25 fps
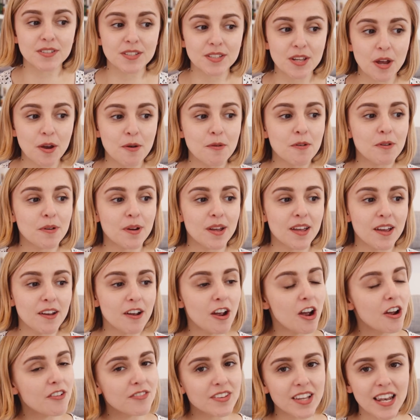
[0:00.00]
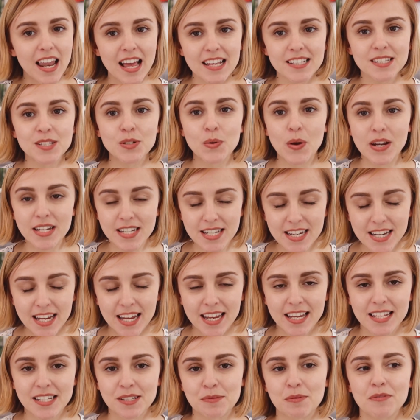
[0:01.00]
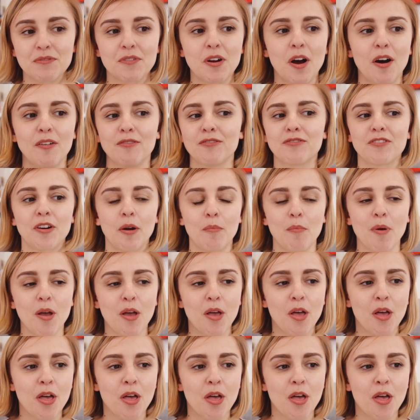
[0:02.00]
So over the last 20 years, we've gone from